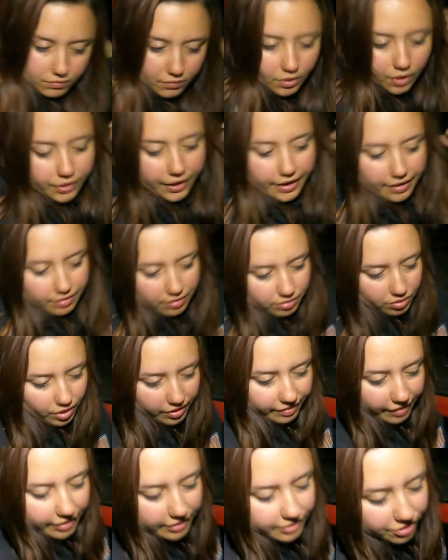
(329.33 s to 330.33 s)
Okay, so
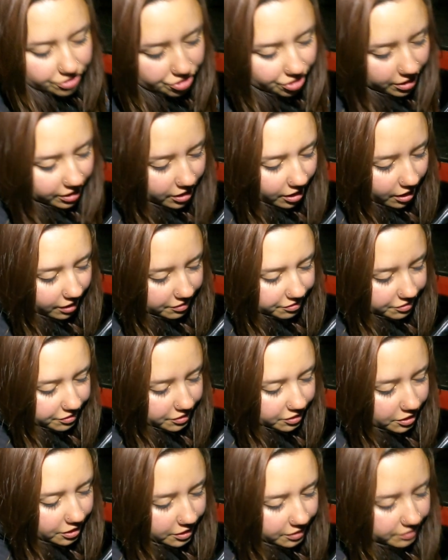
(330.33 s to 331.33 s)
I've had the truck off
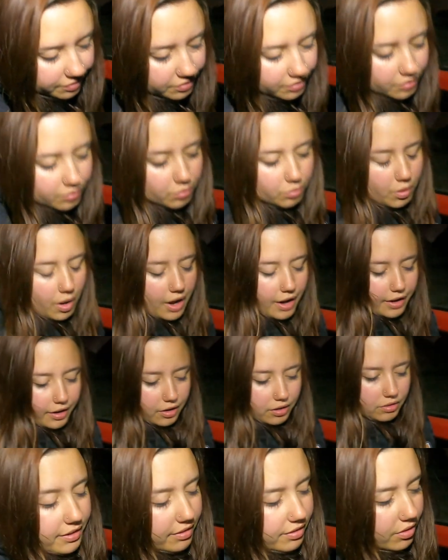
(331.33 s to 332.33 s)
for a
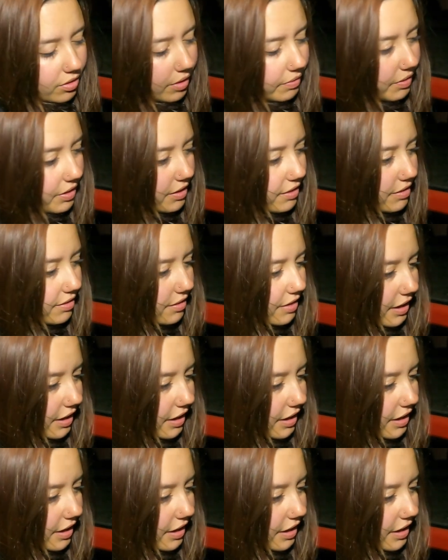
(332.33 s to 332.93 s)
while, so I'm gonna